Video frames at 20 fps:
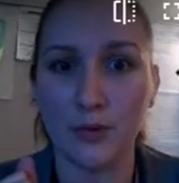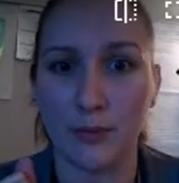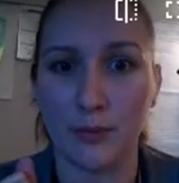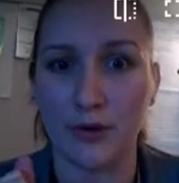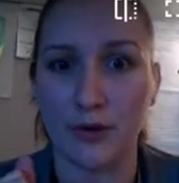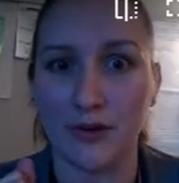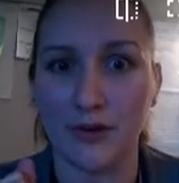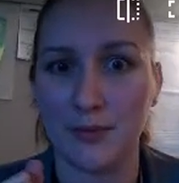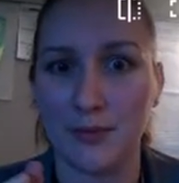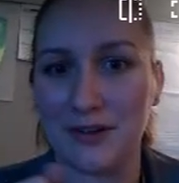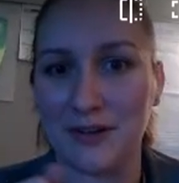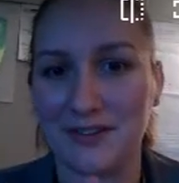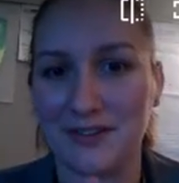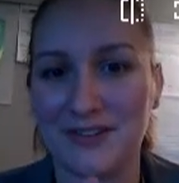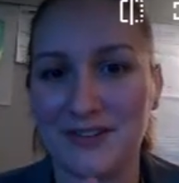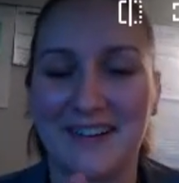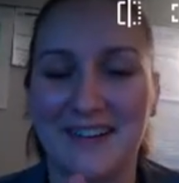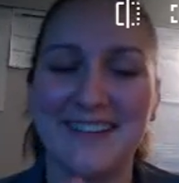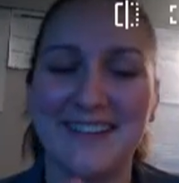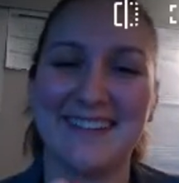I'm going to the middle of
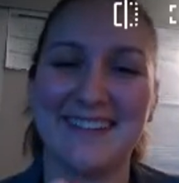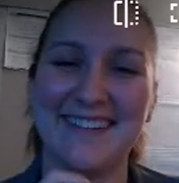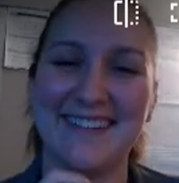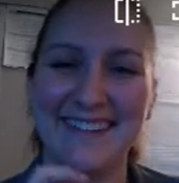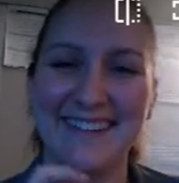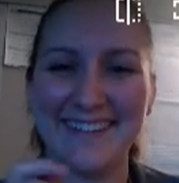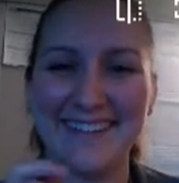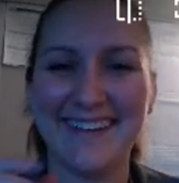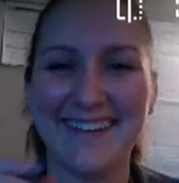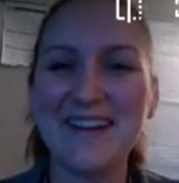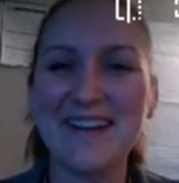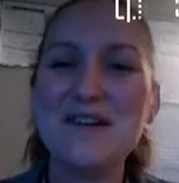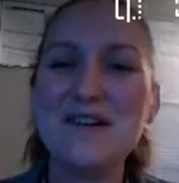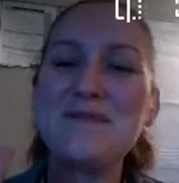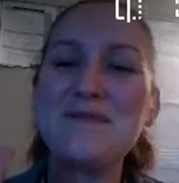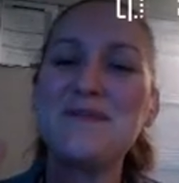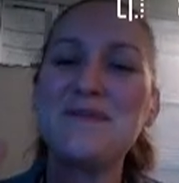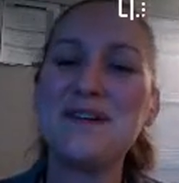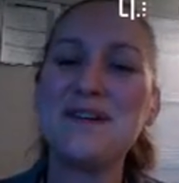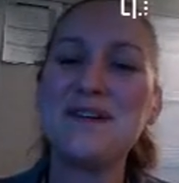the screen.
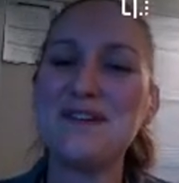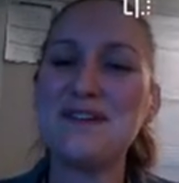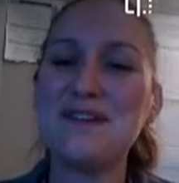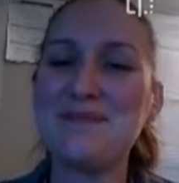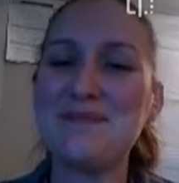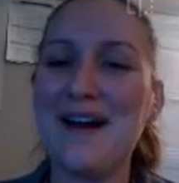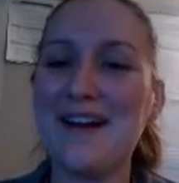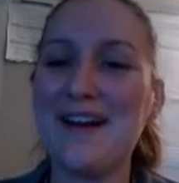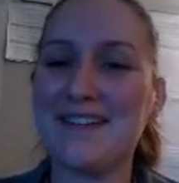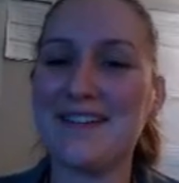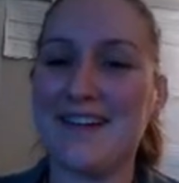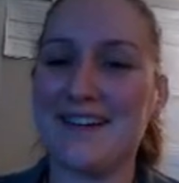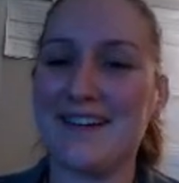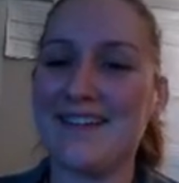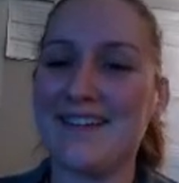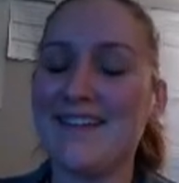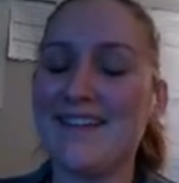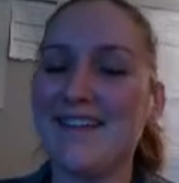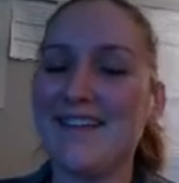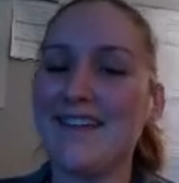With your
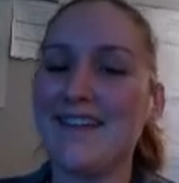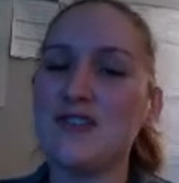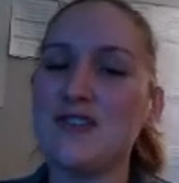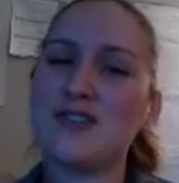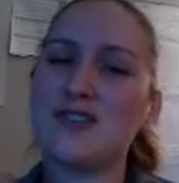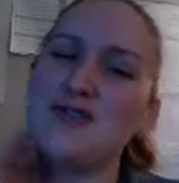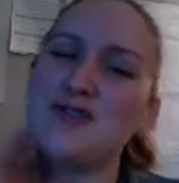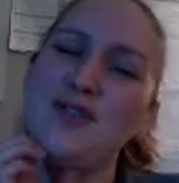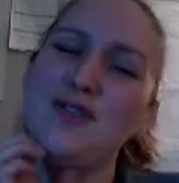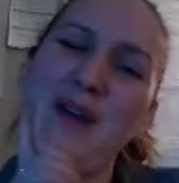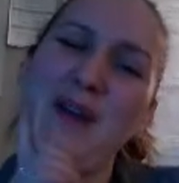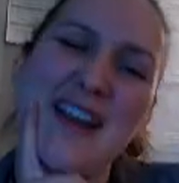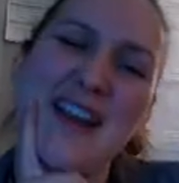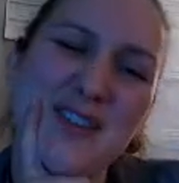partner, should you